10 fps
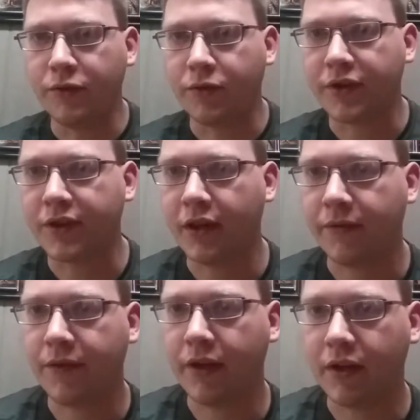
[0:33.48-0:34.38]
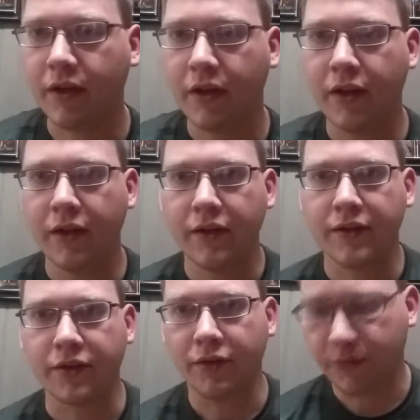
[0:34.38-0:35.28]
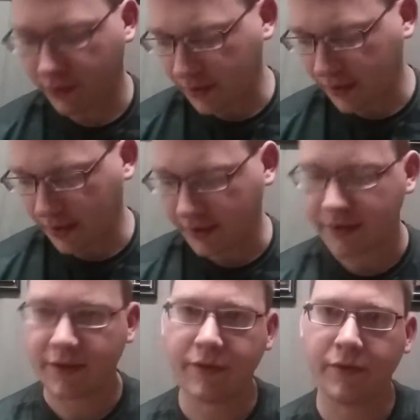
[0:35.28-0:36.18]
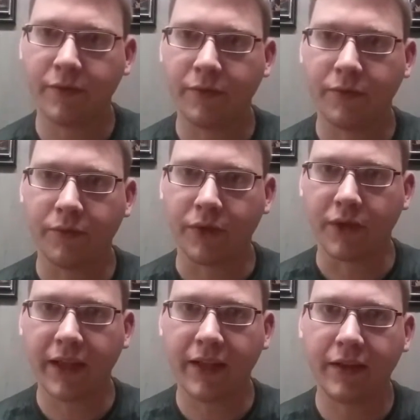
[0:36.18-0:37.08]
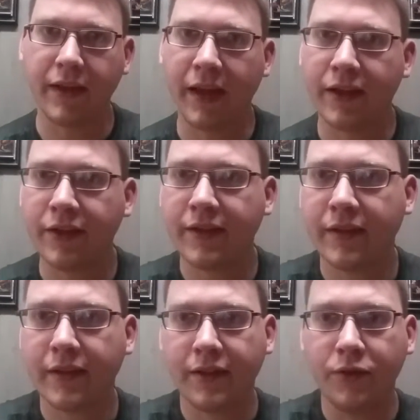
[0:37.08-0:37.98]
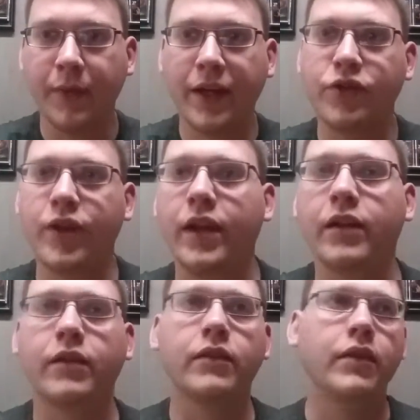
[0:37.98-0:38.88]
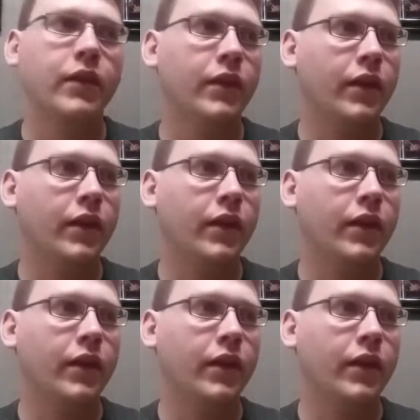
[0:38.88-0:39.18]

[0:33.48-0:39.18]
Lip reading: newer stuff here. So hopefully you guys will like this to my channel.